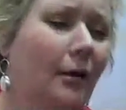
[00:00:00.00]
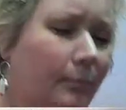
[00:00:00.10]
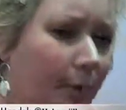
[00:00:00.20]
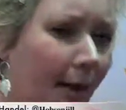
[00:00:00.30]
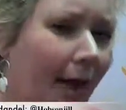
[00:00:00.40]

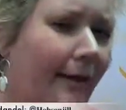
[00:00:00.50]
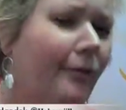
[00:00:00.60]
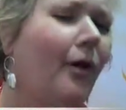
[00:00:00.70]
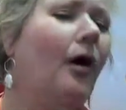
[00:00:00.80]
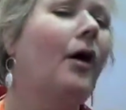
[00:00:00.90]
plod
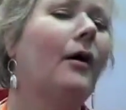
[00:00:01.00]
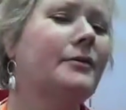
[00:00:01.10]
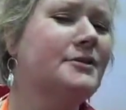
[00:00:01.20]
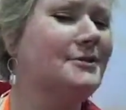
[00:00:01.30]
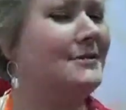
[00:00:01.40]

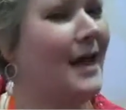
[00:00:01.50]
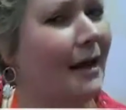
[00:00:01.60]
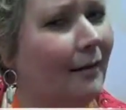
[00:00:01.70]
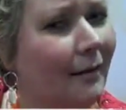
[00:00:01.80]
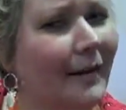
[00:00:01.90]
along
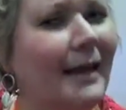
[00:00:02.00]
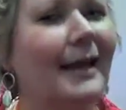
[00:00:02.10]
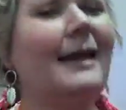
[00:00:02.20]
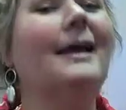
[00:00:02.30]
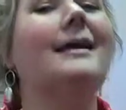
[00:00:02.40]

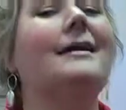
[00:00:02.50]
steadily